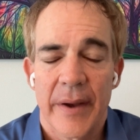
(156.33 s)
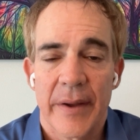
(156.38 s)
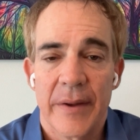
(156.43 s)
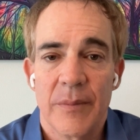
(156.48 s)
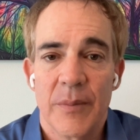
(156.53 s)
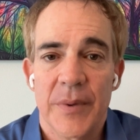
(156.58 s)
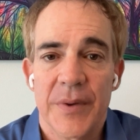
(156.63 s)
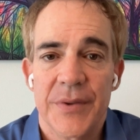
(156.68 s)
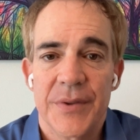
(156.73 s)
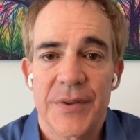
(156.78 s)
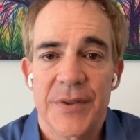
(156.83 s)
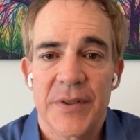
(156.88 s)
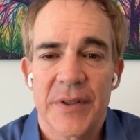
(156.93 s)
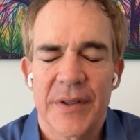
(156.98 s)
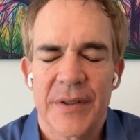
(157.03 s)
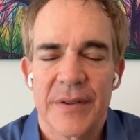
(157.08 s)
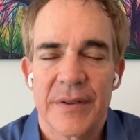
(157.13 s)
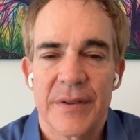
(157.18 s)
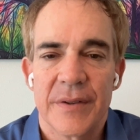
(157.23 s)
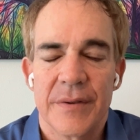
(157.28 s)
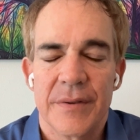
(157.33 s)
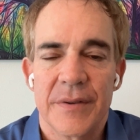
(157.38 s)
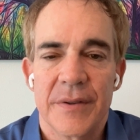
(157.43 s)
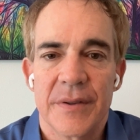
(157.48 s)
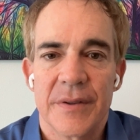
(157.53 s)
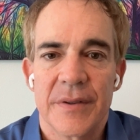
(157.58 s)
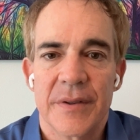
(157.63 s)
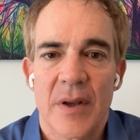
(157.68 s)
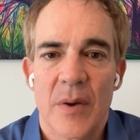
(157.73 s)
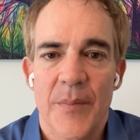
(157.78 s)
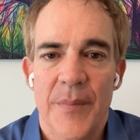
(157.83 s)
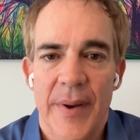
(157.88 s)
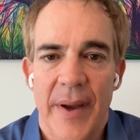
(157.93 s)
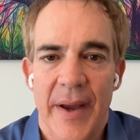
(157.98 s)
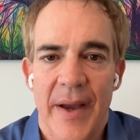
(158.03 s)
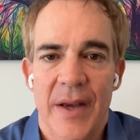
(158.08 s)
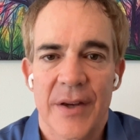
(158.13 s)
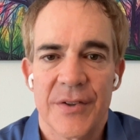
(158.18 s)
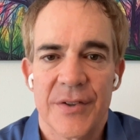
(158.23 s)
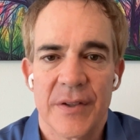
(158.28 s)
It was just there's just
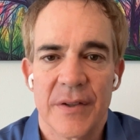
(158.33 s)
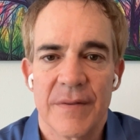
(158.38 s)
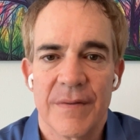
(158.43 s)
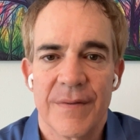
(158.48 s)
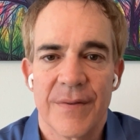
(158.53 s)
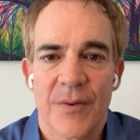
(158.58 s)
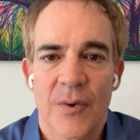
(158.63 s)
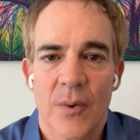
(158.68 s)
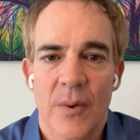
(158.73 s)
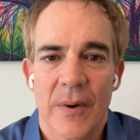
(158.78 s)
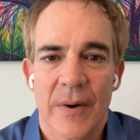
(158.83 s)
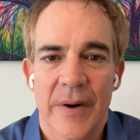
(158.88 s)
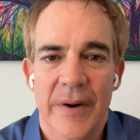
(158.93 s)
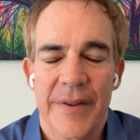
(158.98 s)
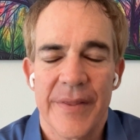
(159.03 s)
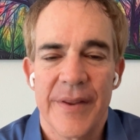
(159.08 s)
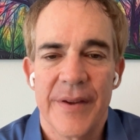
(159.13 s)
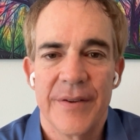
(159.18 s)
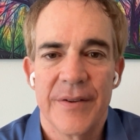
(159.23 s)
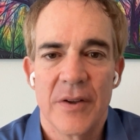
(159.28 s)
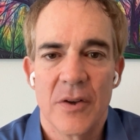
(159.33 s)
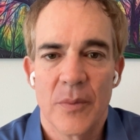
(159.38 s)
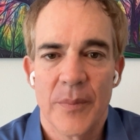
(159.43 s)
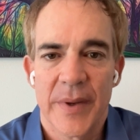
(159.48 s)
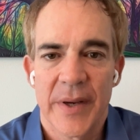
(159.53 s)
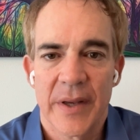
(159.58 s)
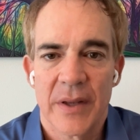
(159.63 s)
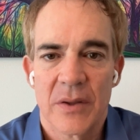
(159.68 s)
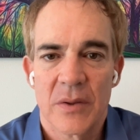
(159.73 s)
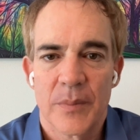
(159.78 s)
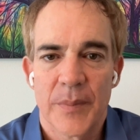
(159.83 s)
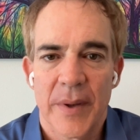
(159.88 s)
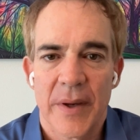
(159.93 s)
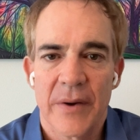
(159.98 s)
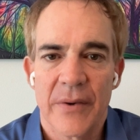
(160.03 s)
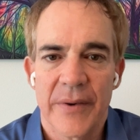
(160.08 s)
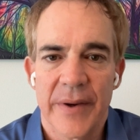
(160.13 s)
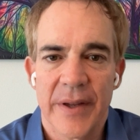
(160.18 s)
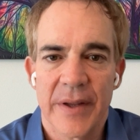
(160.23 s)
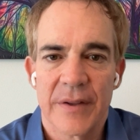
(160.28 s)
compassion for this human
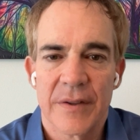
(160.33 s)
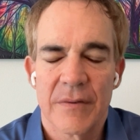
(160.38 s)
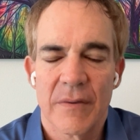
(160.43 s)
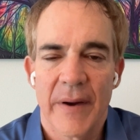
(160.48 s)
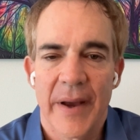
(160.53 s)
experience,